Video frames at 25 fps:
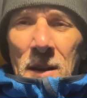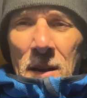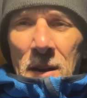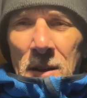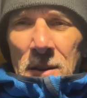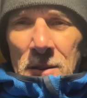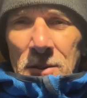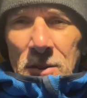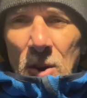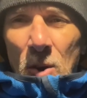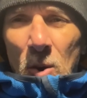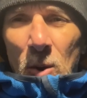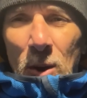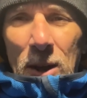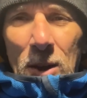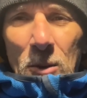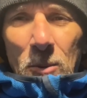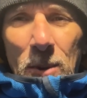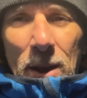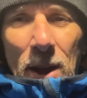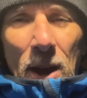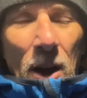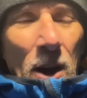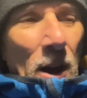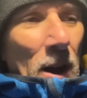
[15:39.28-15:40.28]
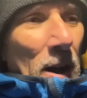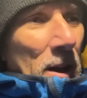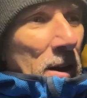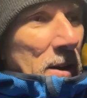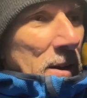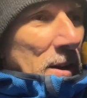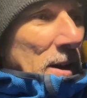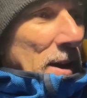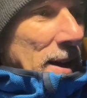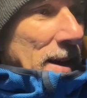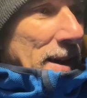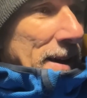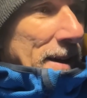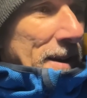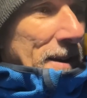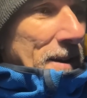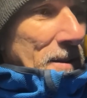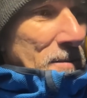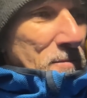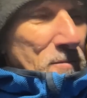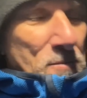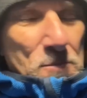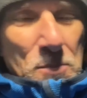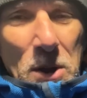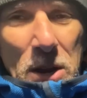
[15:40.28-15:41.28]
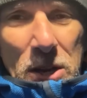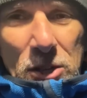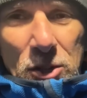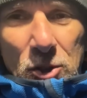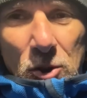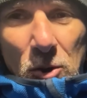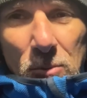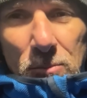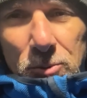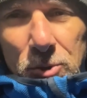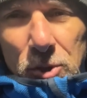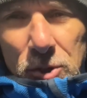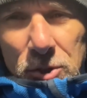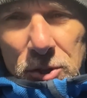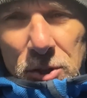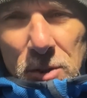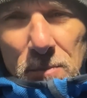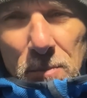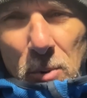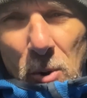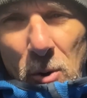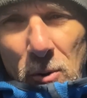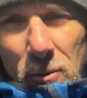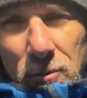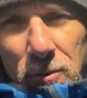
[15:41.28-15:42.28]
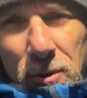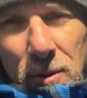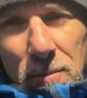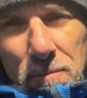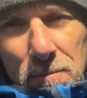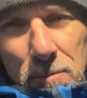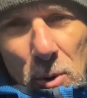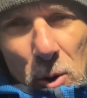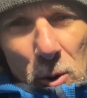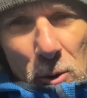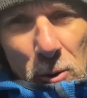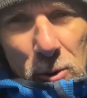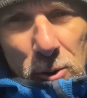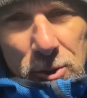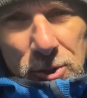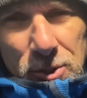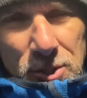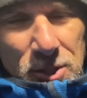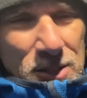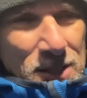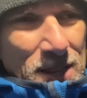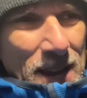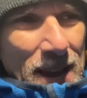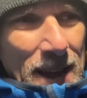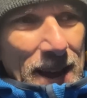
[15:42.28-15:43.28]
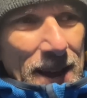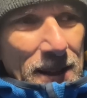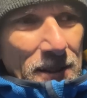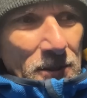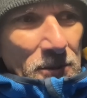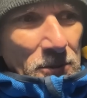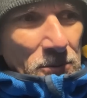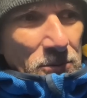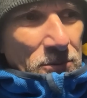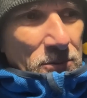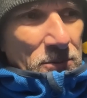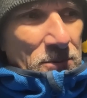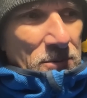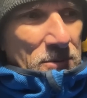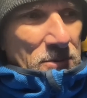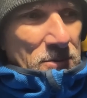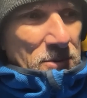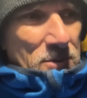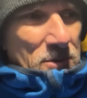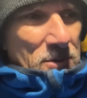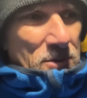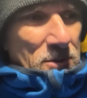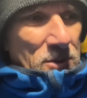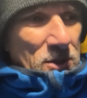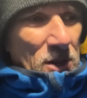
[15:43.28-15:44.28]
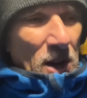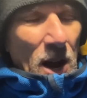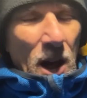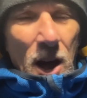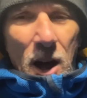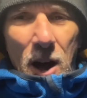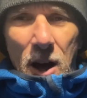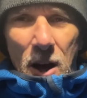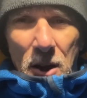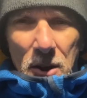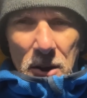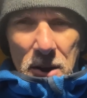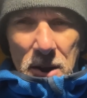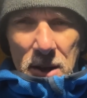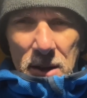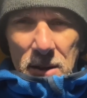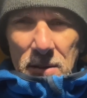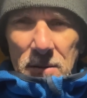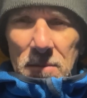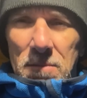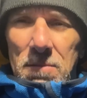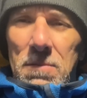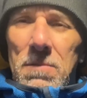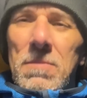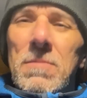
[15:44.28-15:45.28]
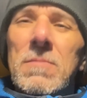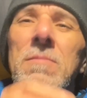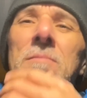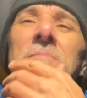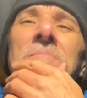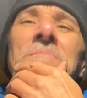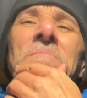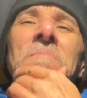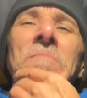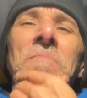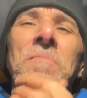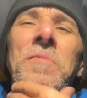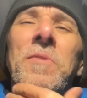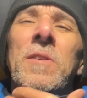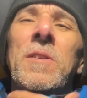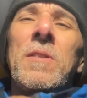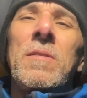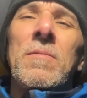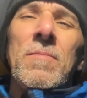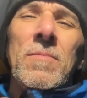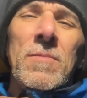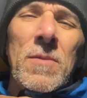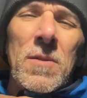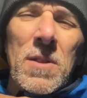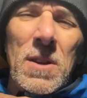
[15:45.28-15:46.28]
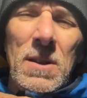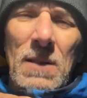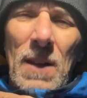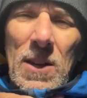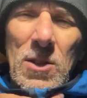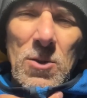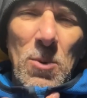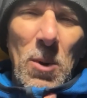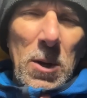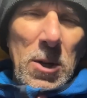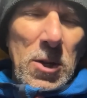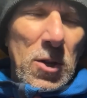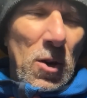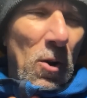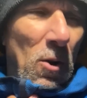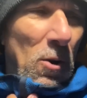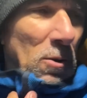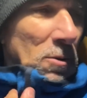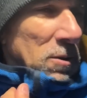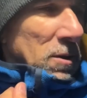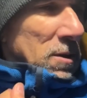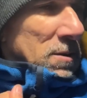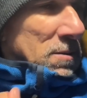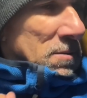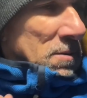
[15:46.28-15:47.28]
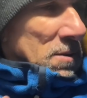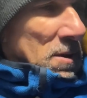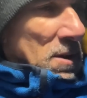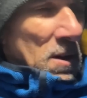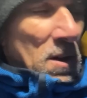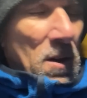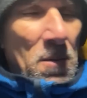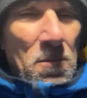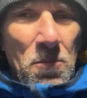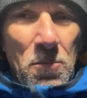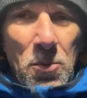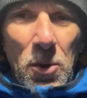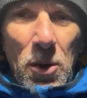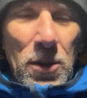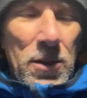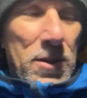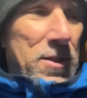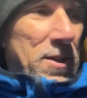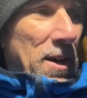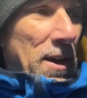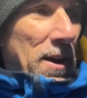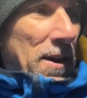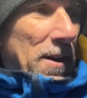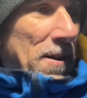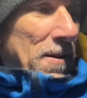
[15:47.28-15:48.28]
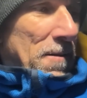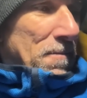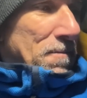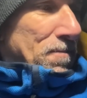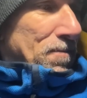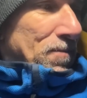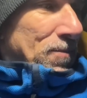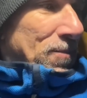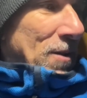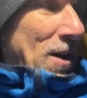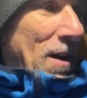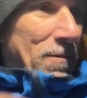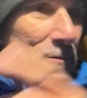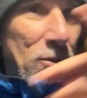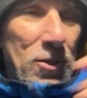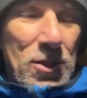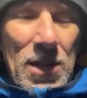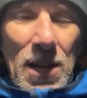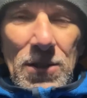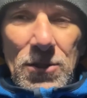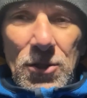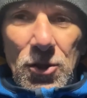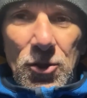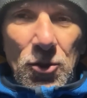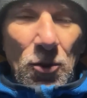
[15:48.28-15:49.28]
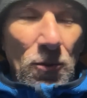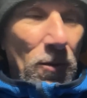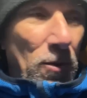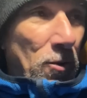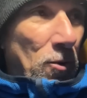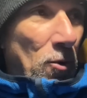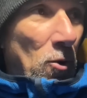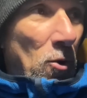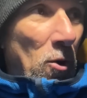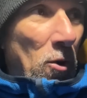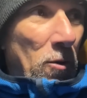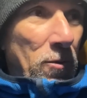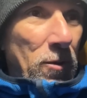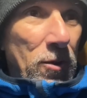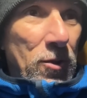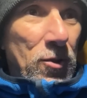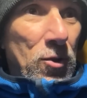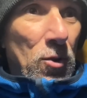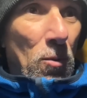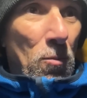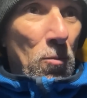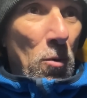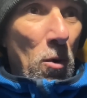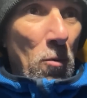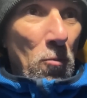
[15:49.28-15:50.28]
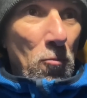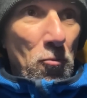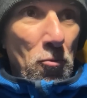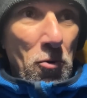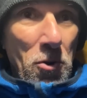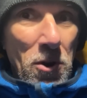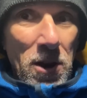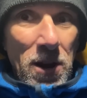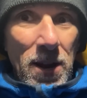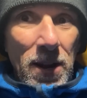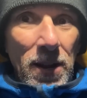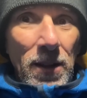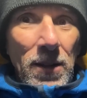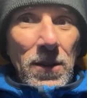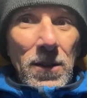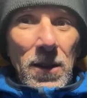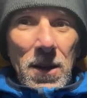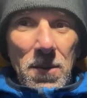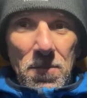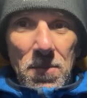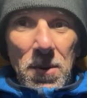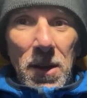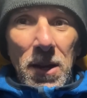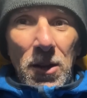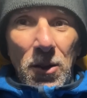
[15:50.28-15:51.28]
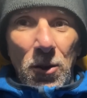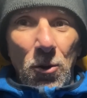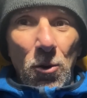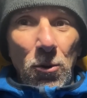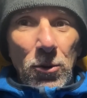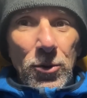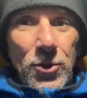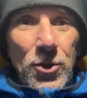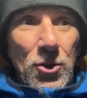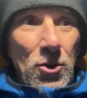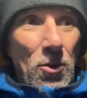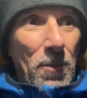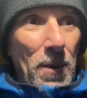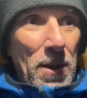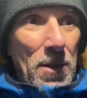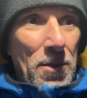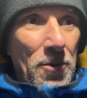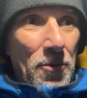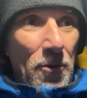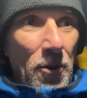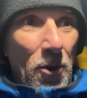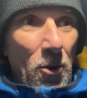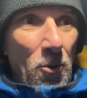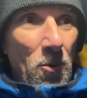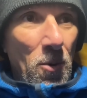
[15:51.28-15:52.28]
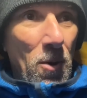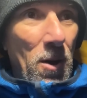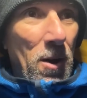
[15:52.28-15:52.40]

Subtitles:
So here we are, pitched up just above Bowscale Tarn. I think that's what it's called. But I've just had to shut the door. There's some really big gusts coming through.